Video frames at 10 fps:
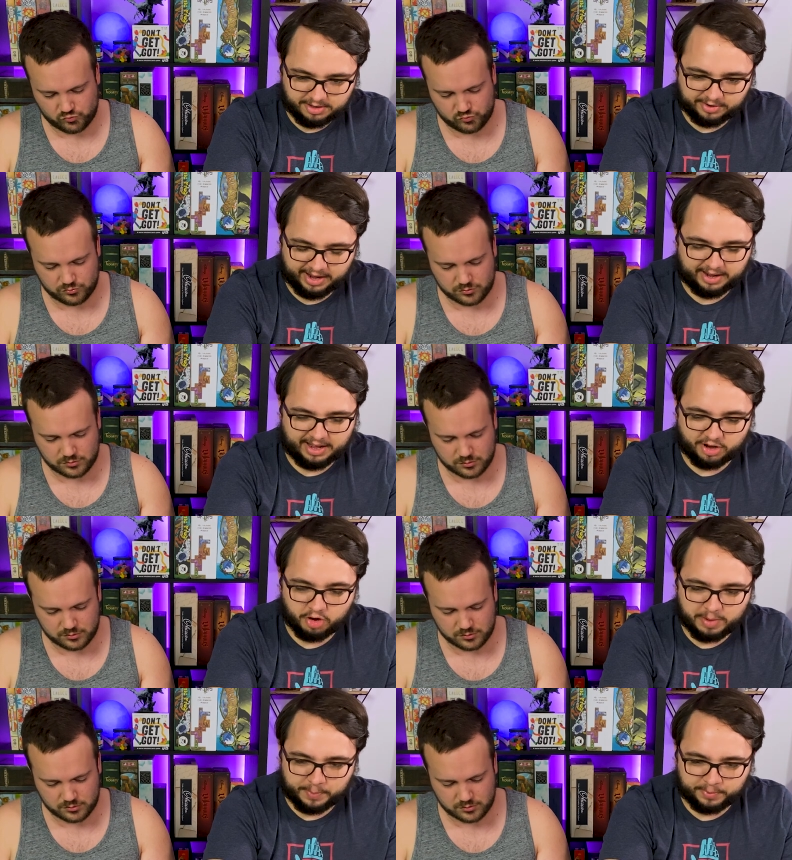Speaker 1: Okay, I know
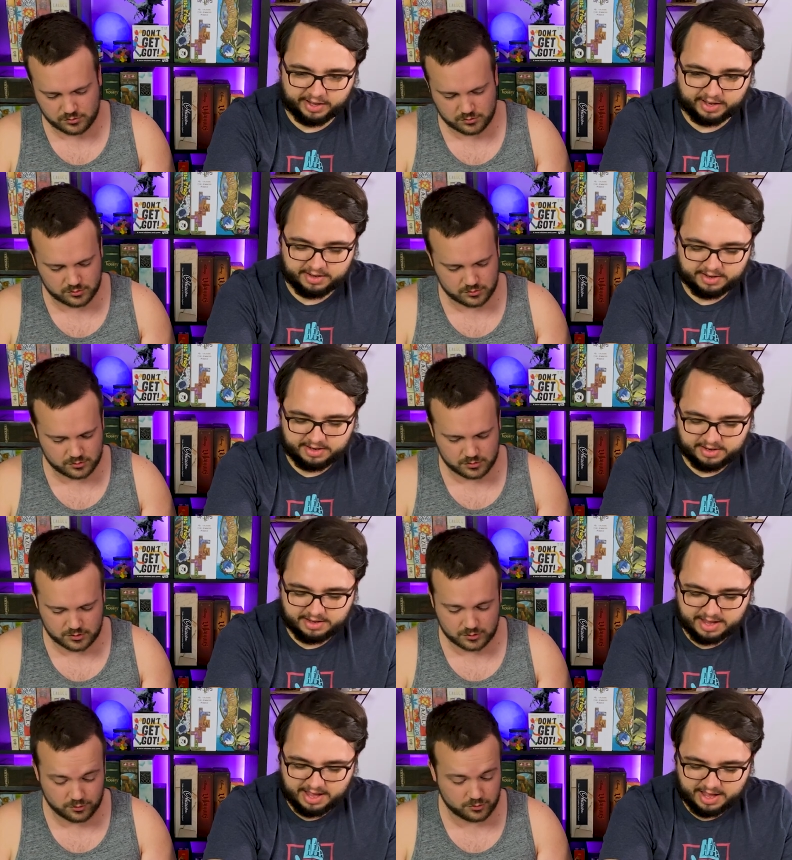my plan.
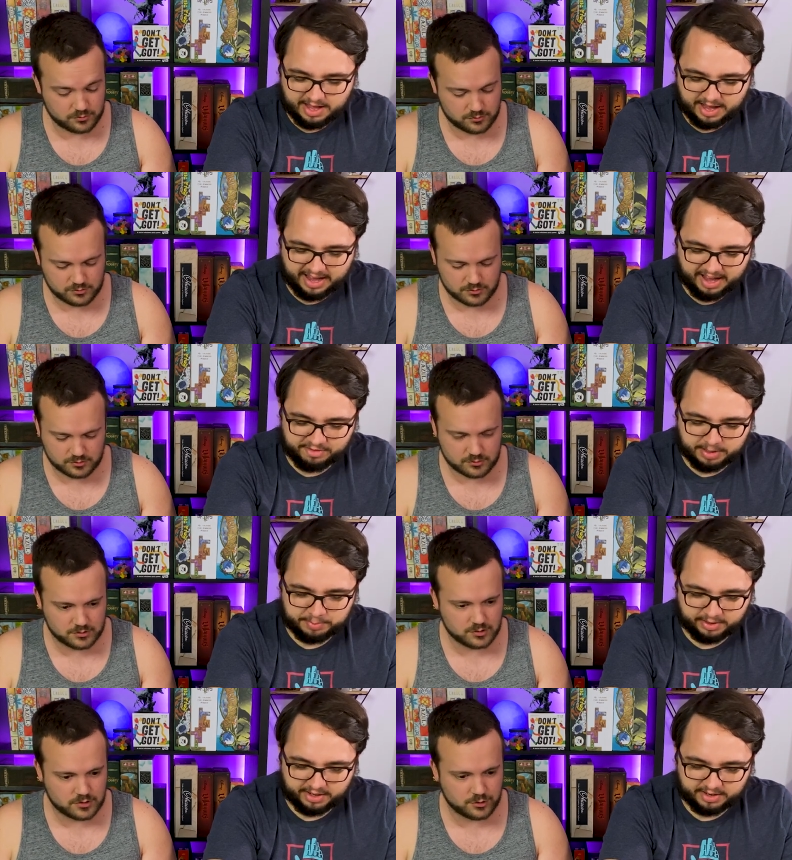You do? I have my
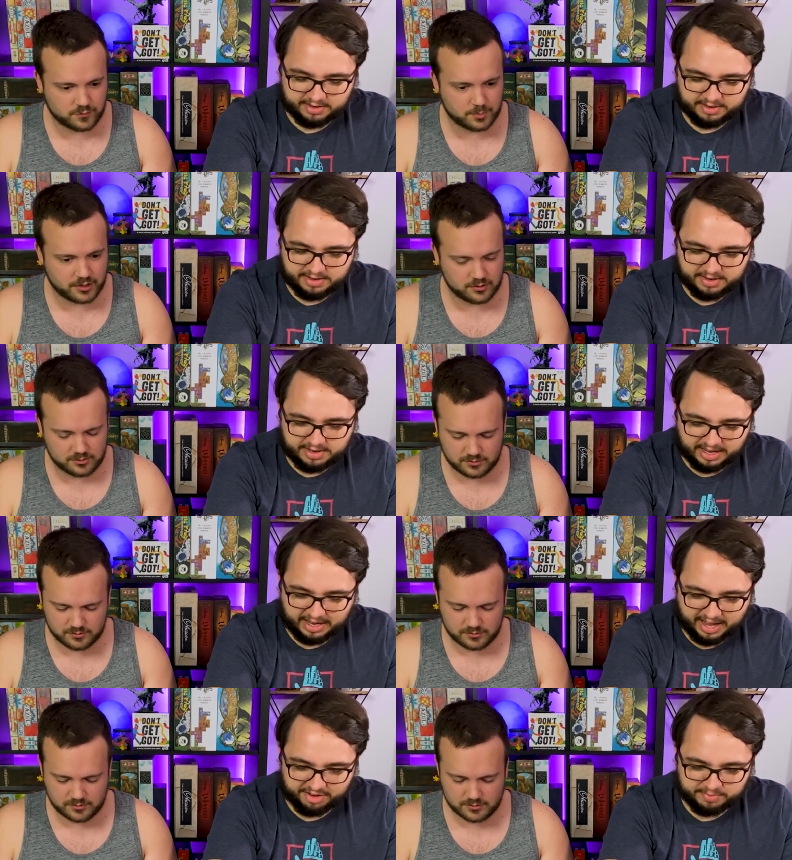plan. You have a plan? I
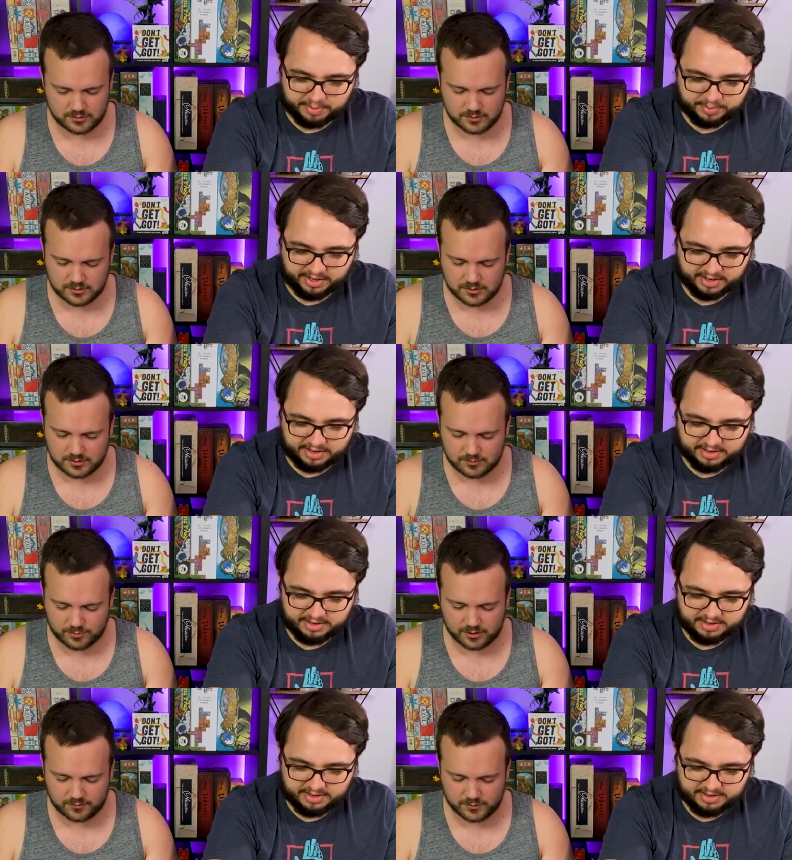have my plan. I'm
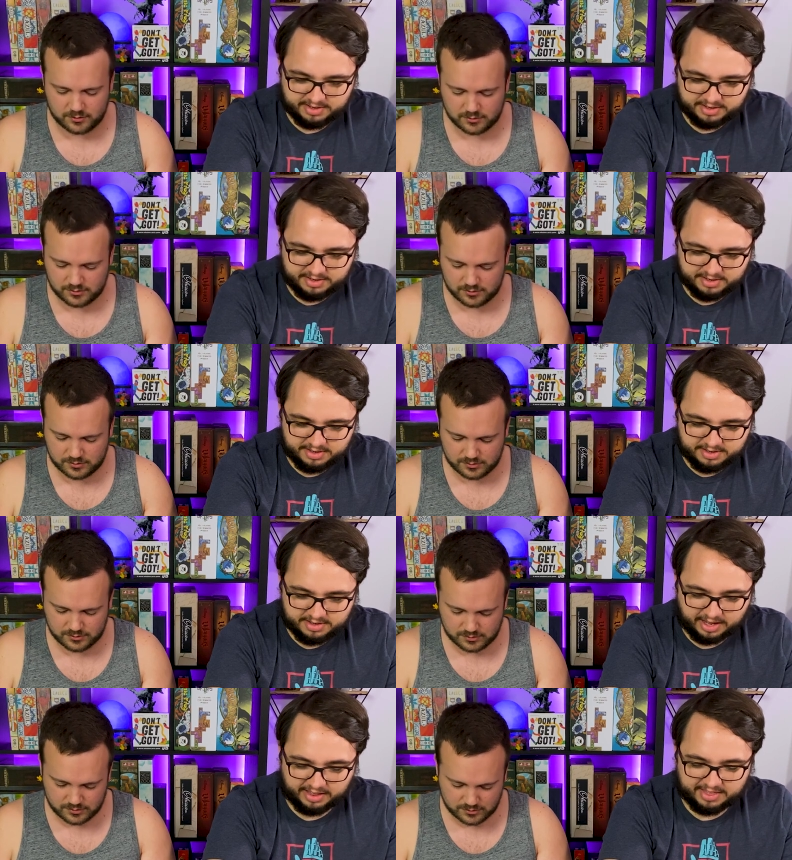proud of you.
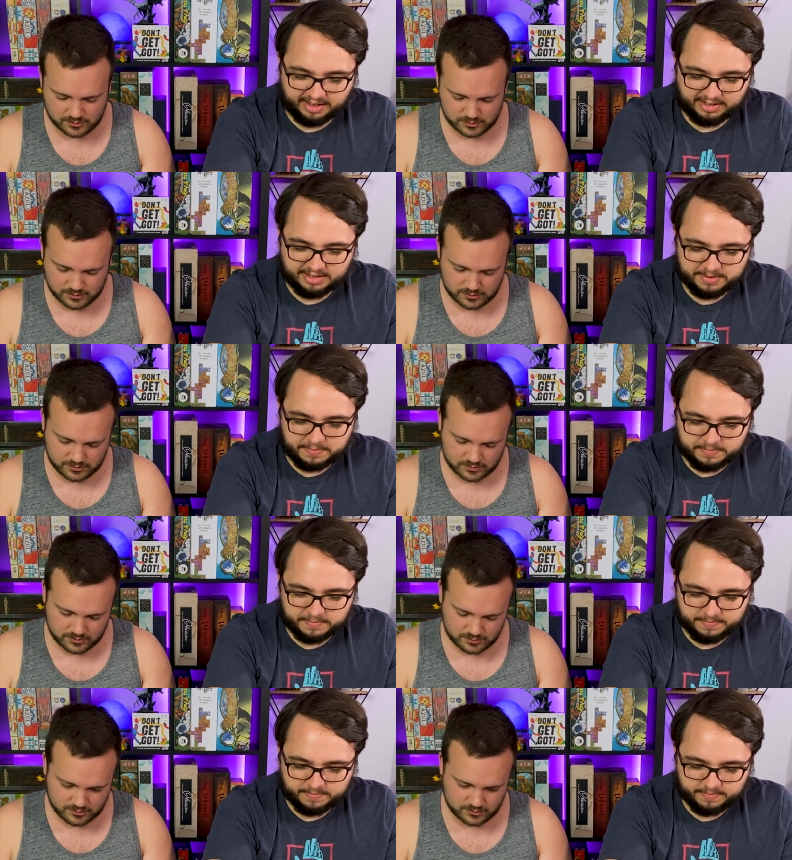I think.
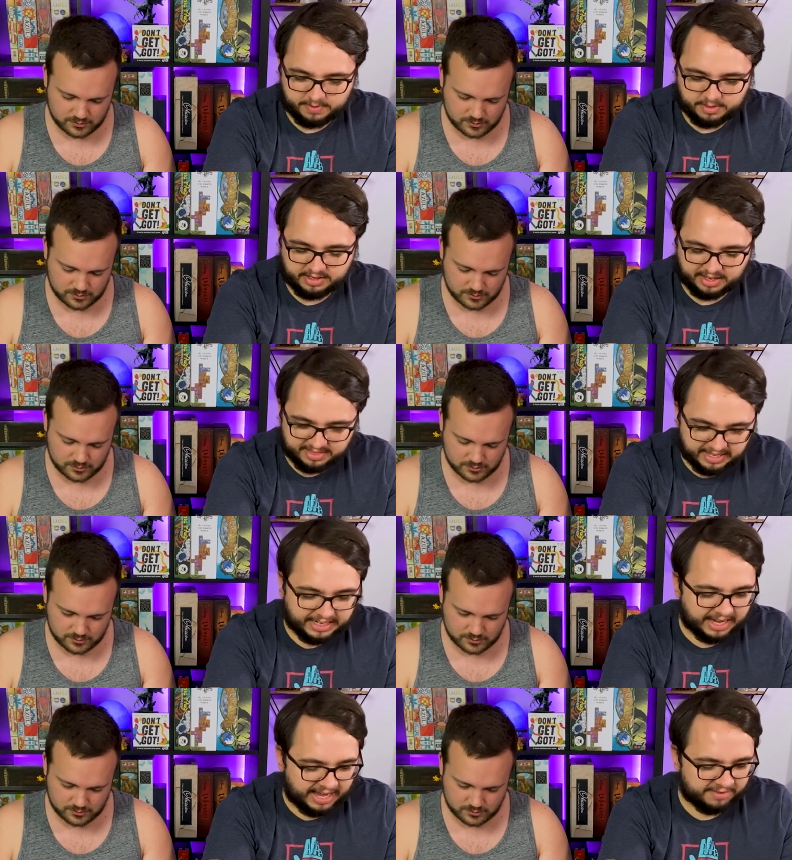I think
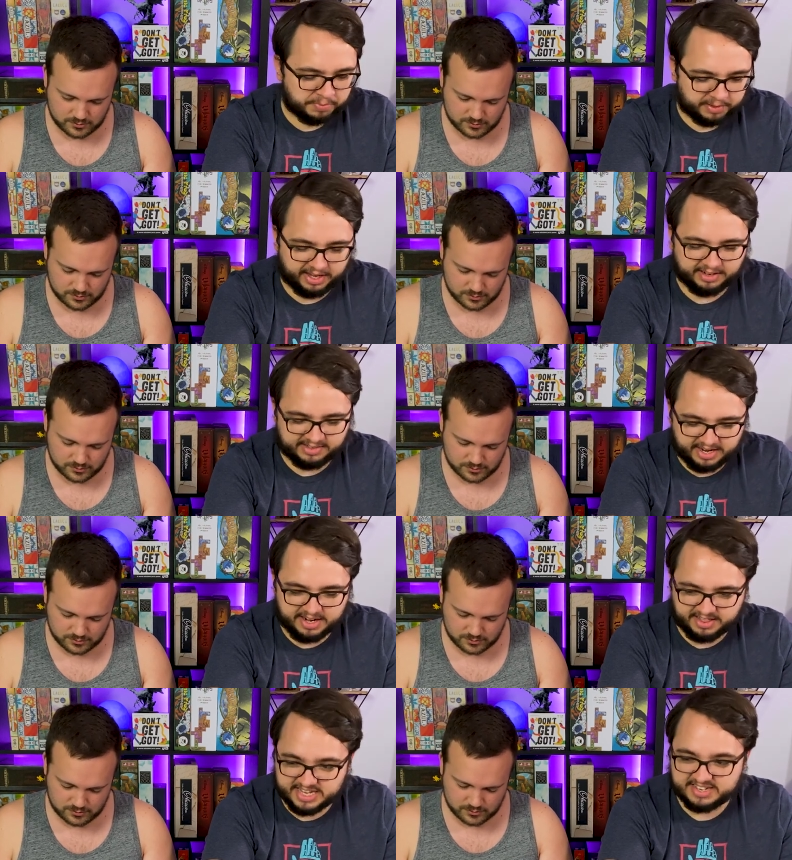I have a plan to
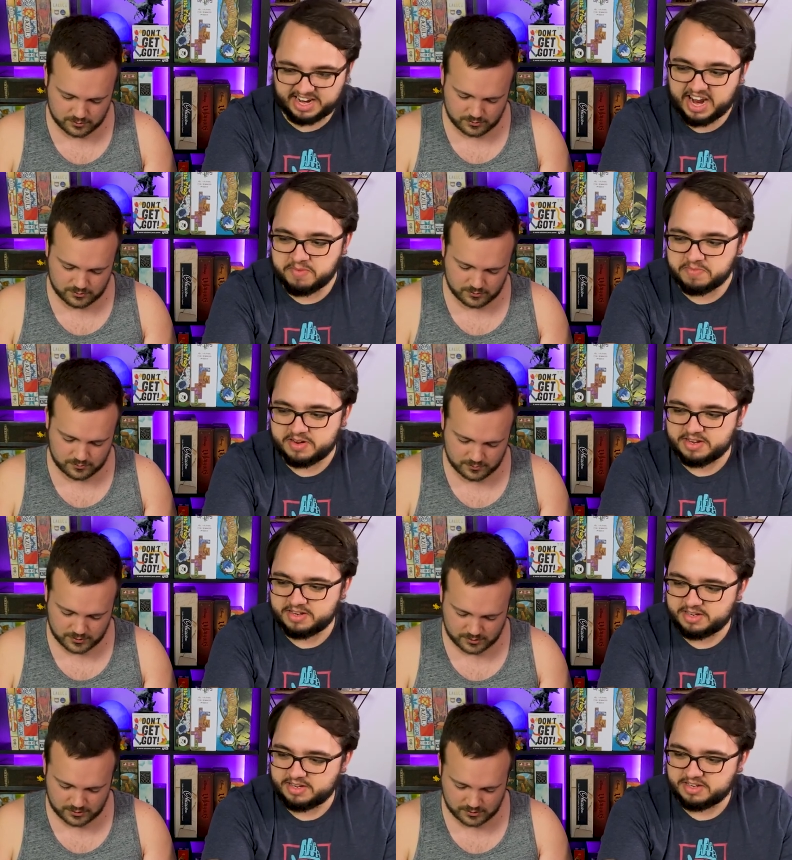end this game.
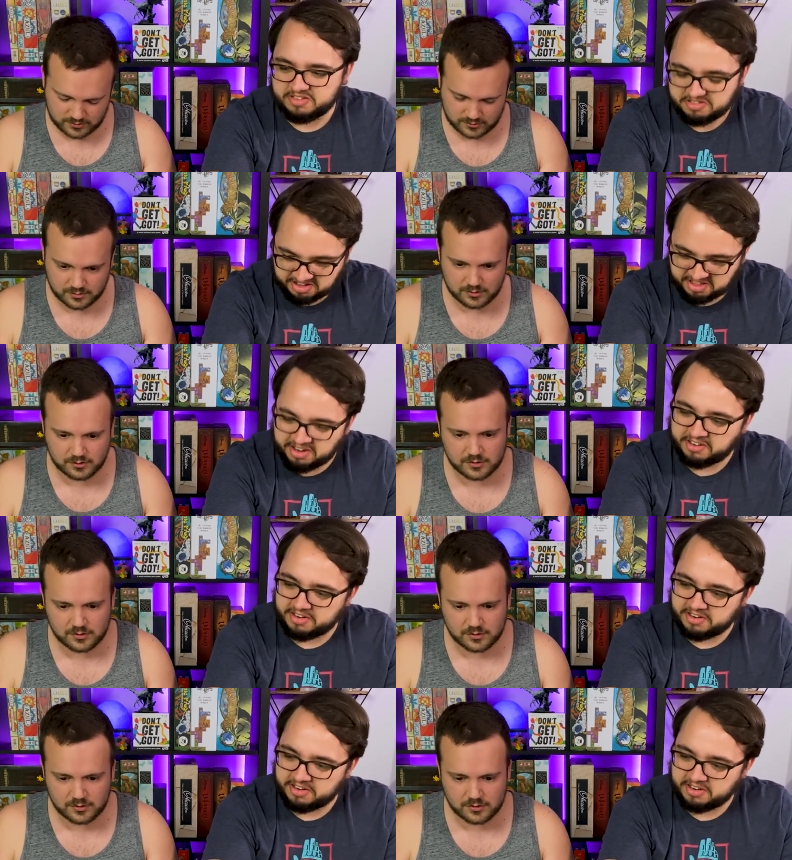I think.